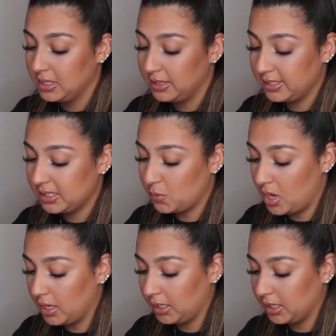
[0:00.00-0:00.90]
This
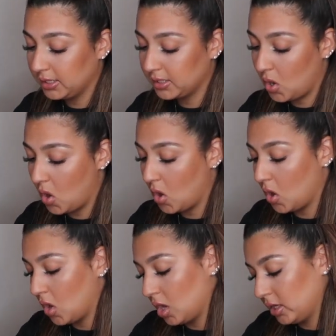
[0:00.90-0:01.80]
one is
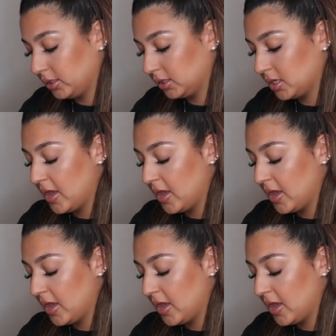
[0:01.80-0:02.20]
called